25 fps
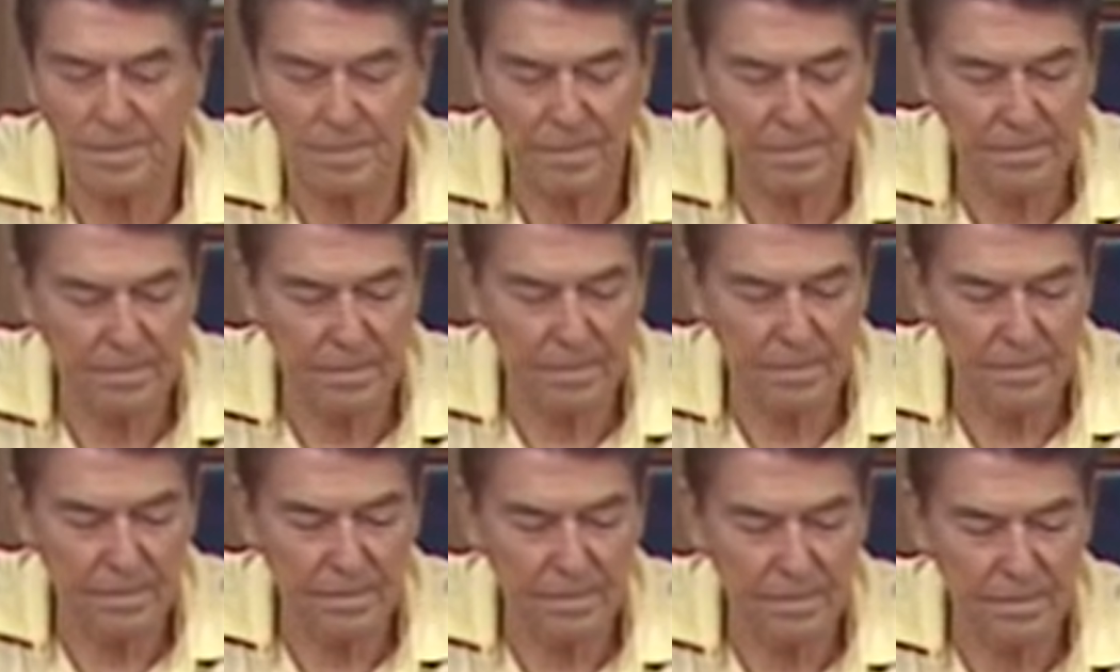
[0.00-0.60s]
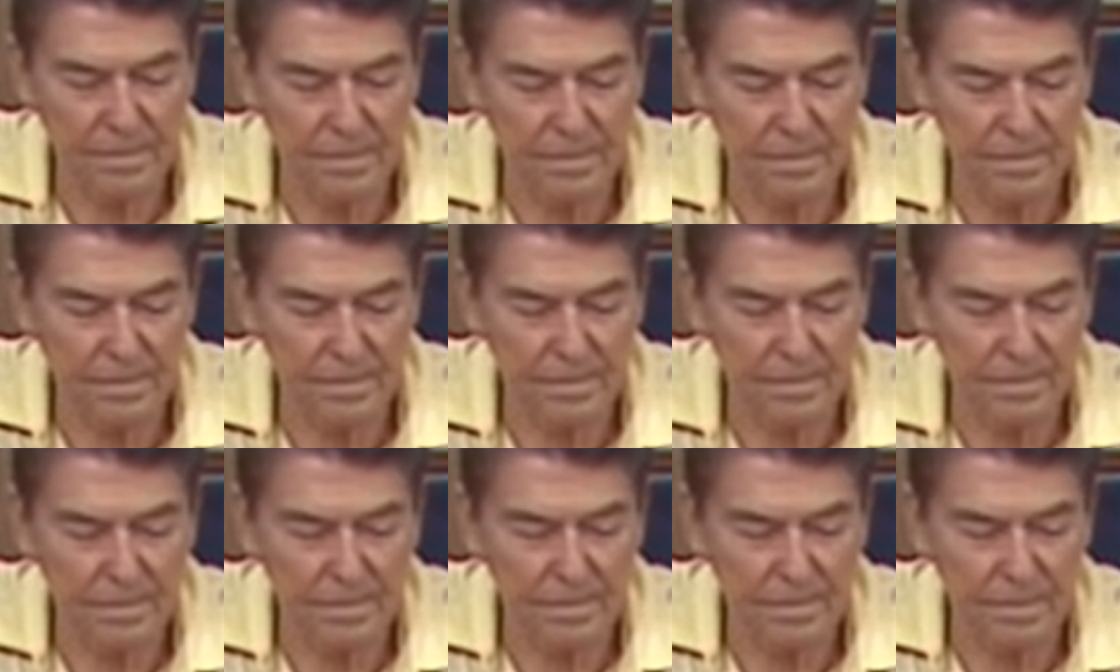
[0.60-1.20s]

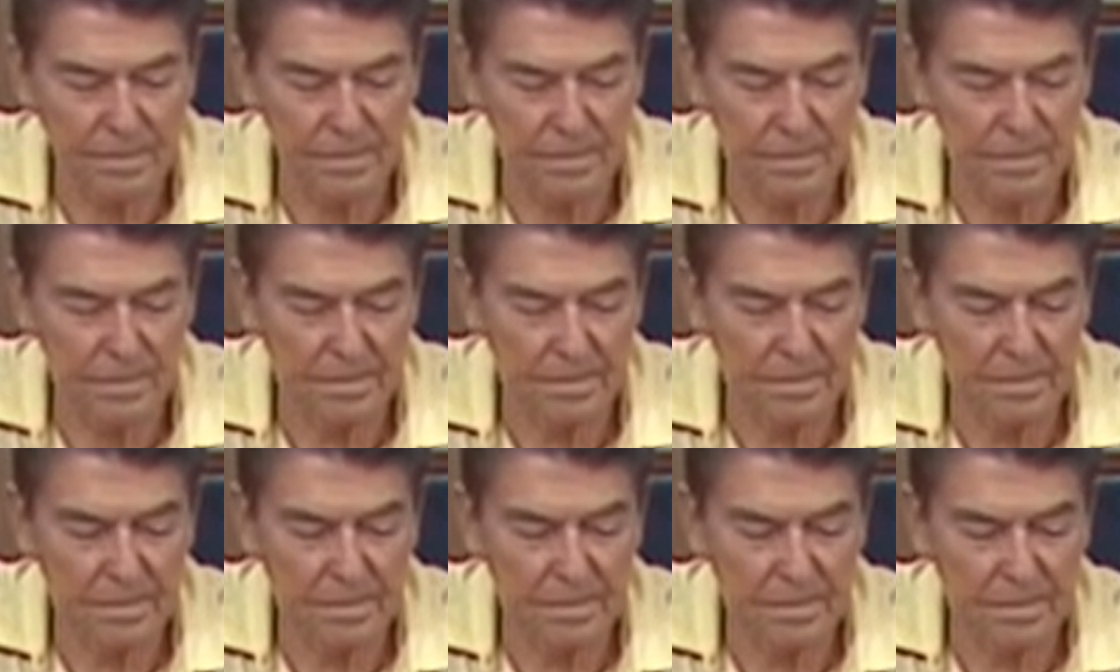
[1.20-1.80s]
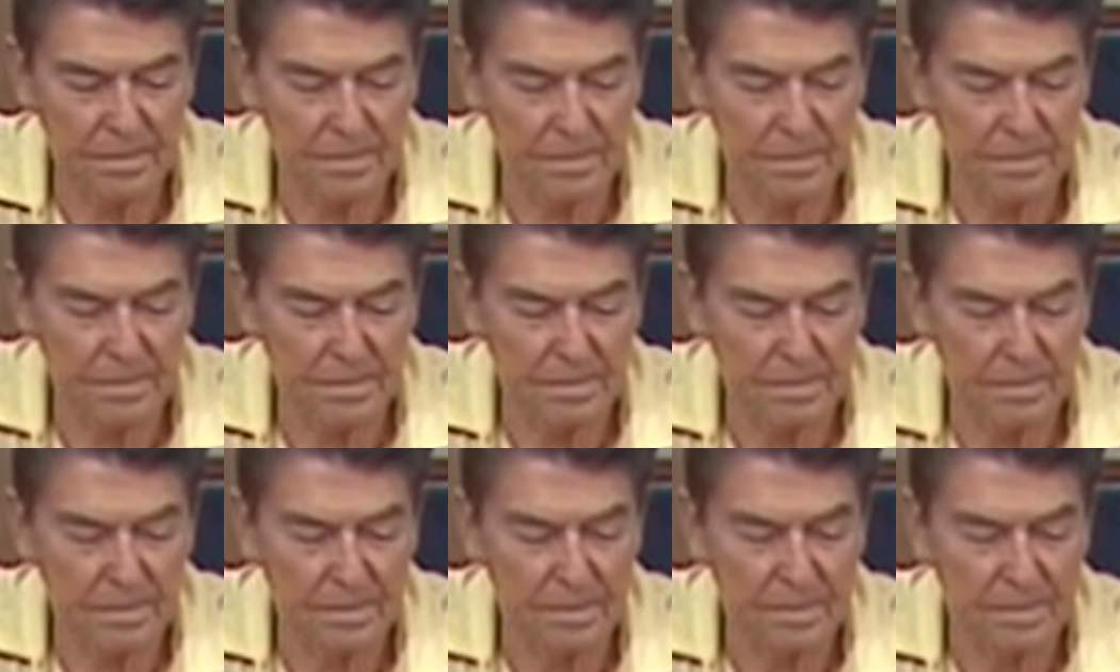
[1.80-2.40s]

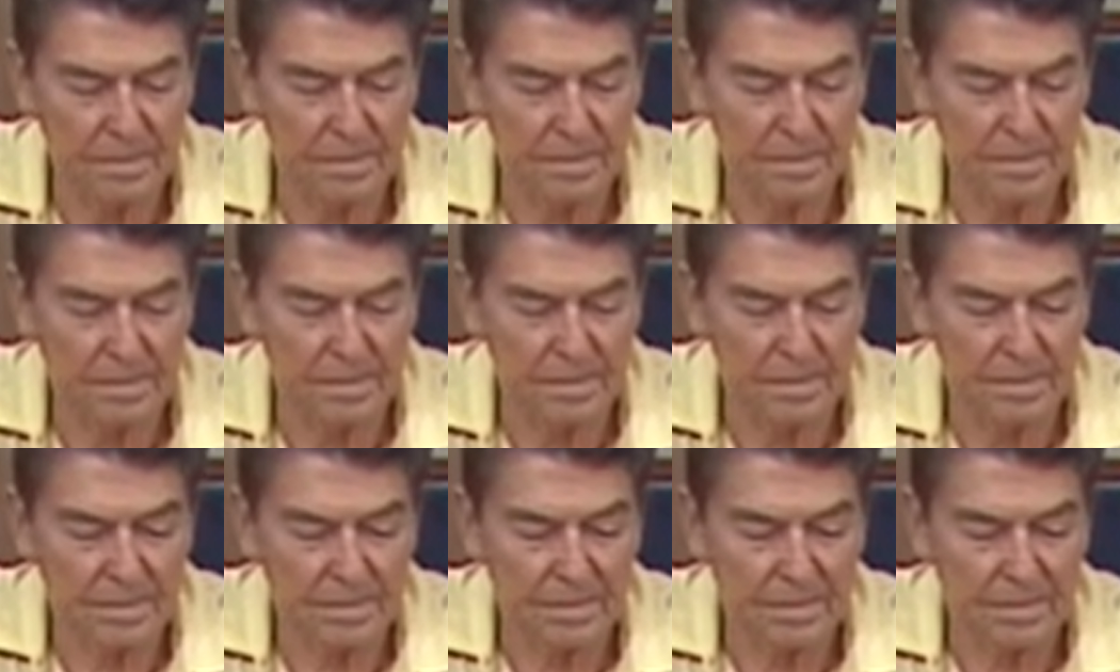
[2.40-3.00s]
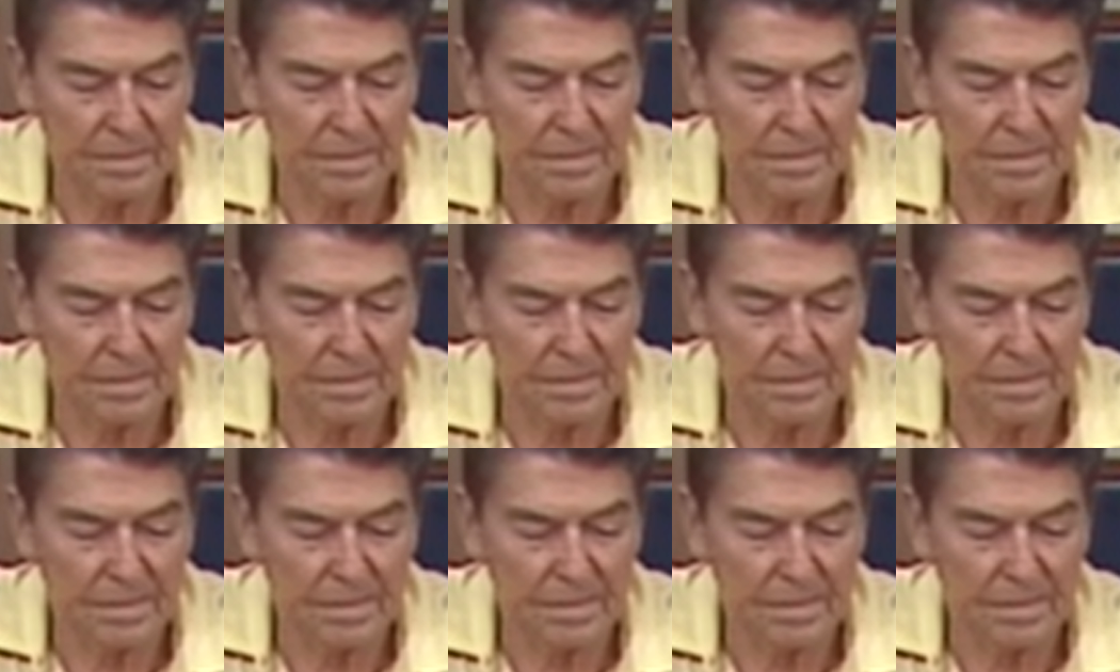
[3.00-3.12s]
(silence)